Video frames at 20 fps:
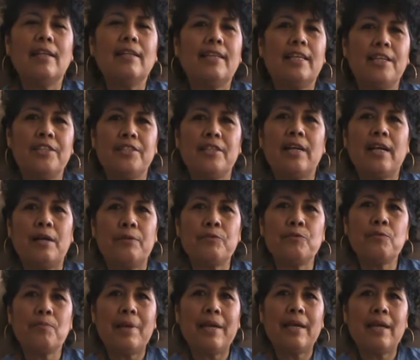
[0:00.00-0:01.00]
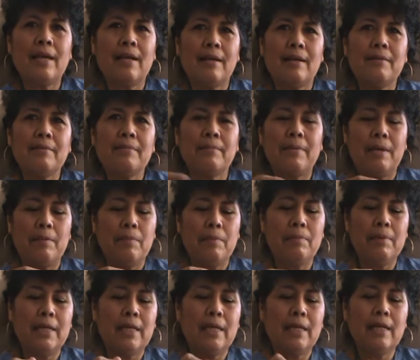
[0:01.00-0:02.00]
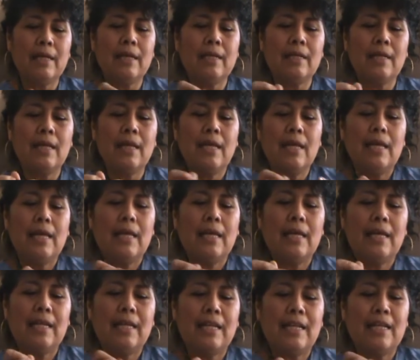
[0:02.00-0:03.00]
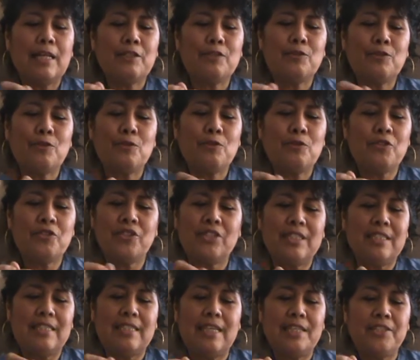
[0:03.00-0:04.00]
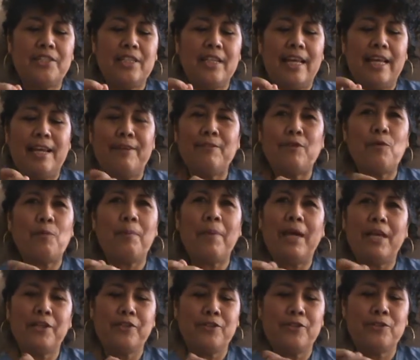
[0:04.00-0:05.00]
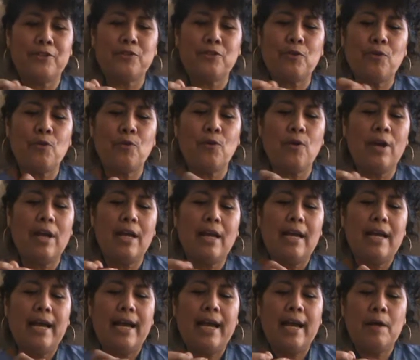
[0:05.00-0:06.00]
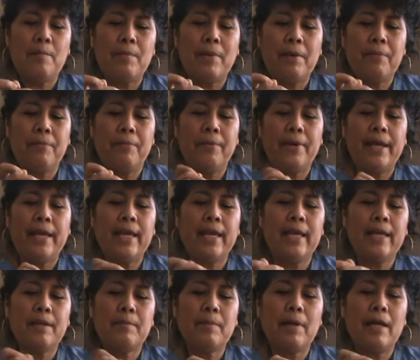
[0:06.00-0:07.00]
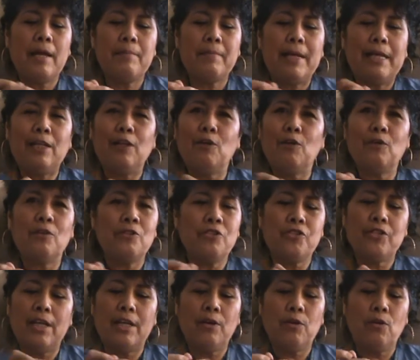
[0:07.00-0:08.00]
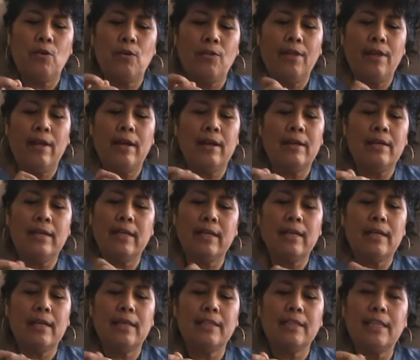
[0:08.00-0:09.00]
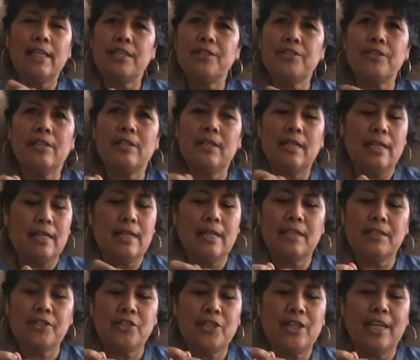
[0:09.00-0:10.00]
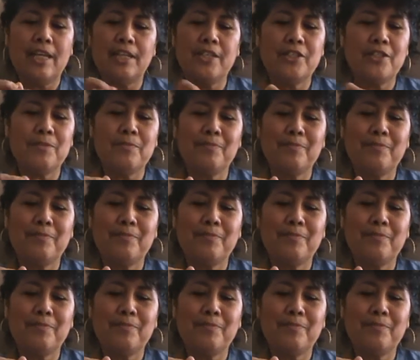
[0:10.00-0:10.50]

teach her how to make a baby blanket, and uh, so she said she didn't have no patience so on my break and my, my lunch, I go there and I teach her and I, uh, she catch